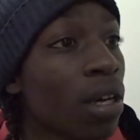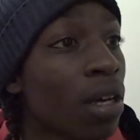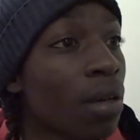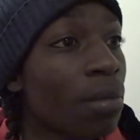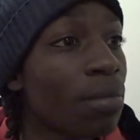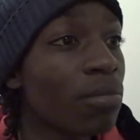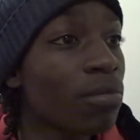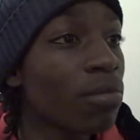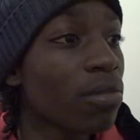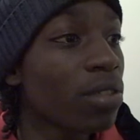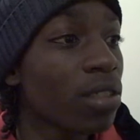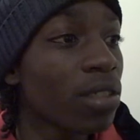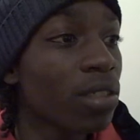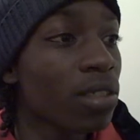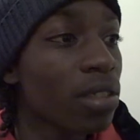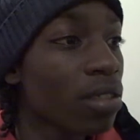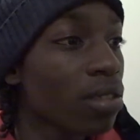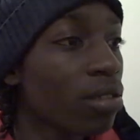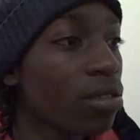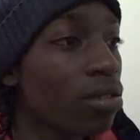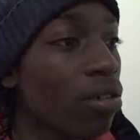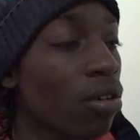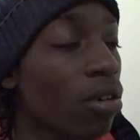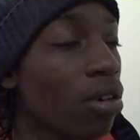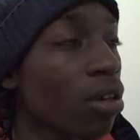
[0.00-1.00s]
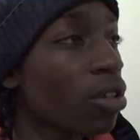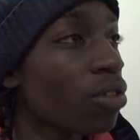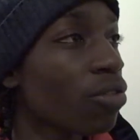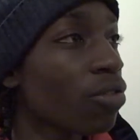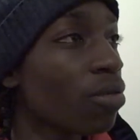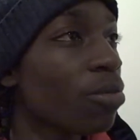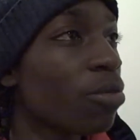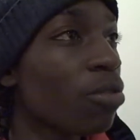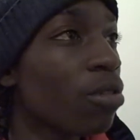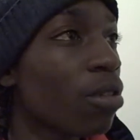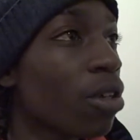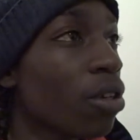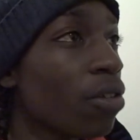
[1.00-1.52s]
Um, can score goals
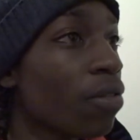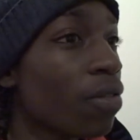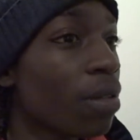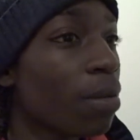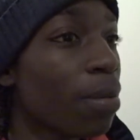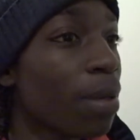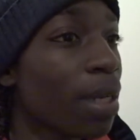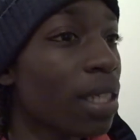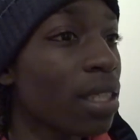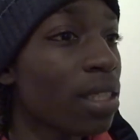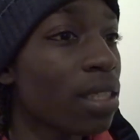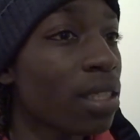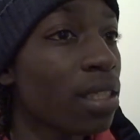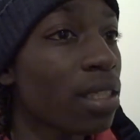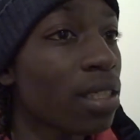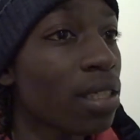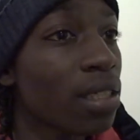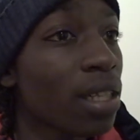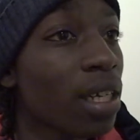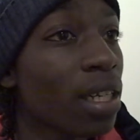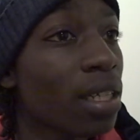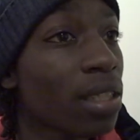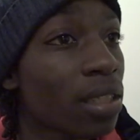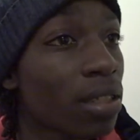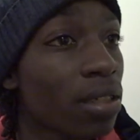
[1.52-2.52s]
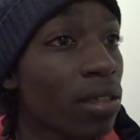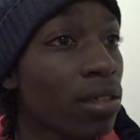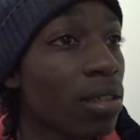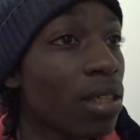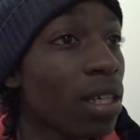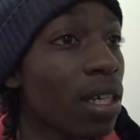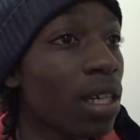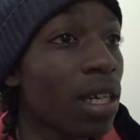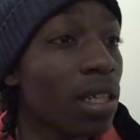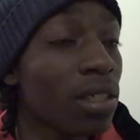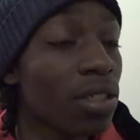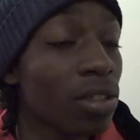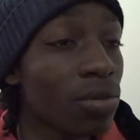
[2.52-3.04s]
from all over the place, and that's nice. So
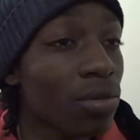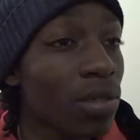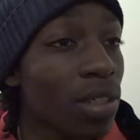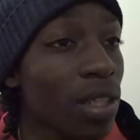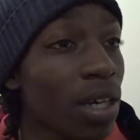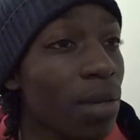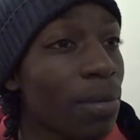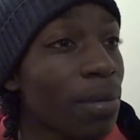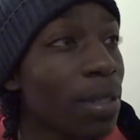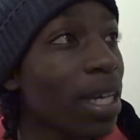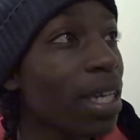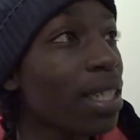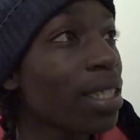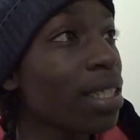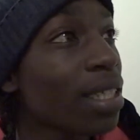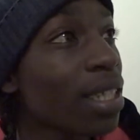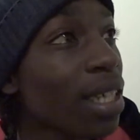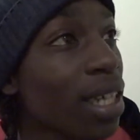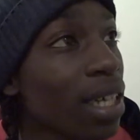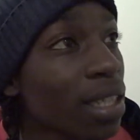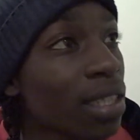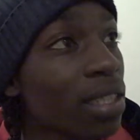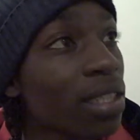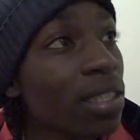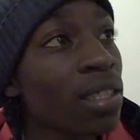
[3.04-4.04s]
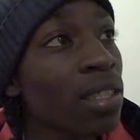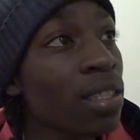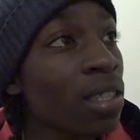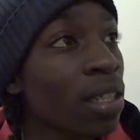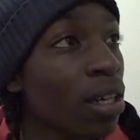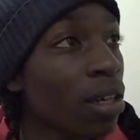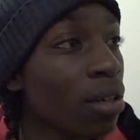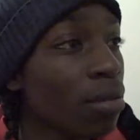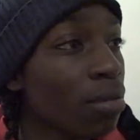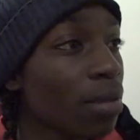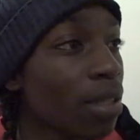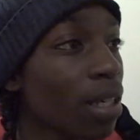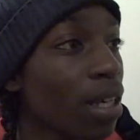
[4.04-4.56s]
yeah, I just want to come and add to that and
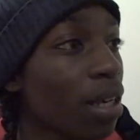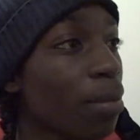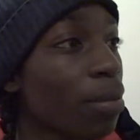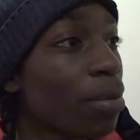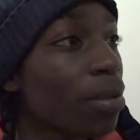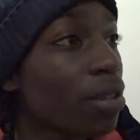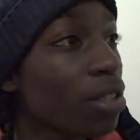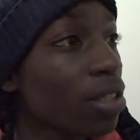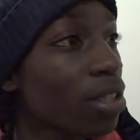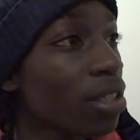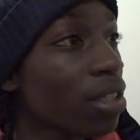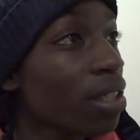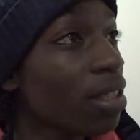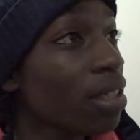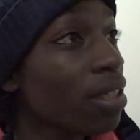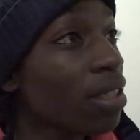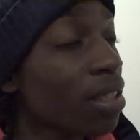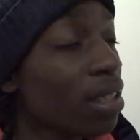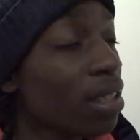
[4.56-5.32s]
help them get a push